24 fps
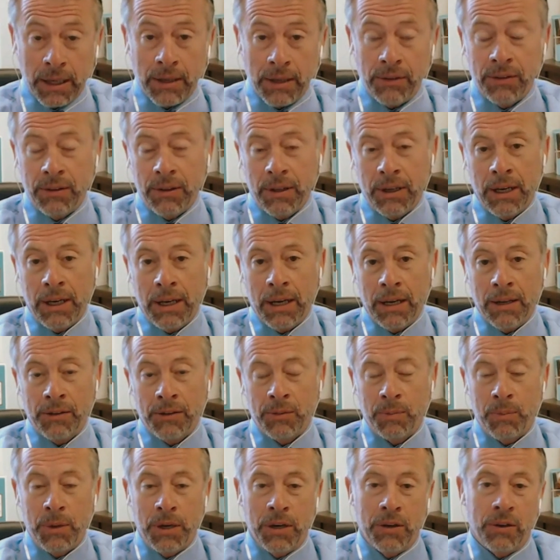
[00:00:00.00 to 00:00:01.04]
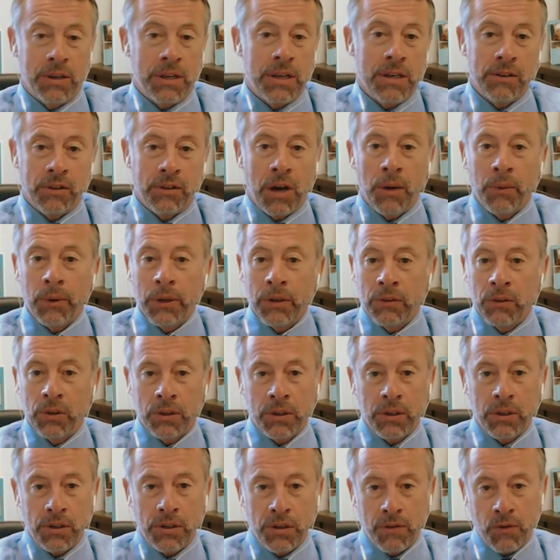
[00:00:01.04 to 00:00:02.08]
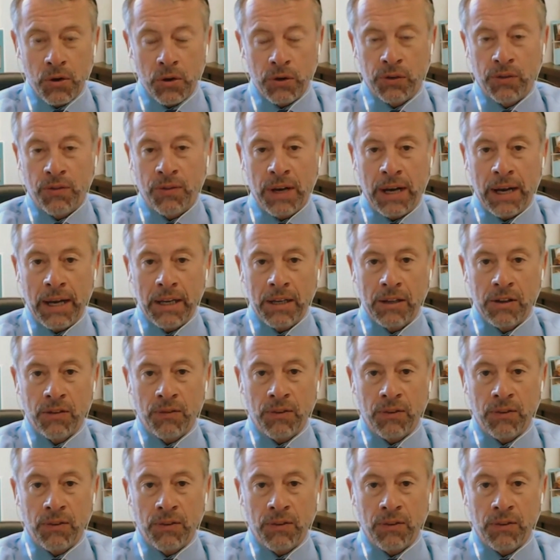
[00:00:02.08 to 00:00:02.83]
does, SpearKey is always looking to diversify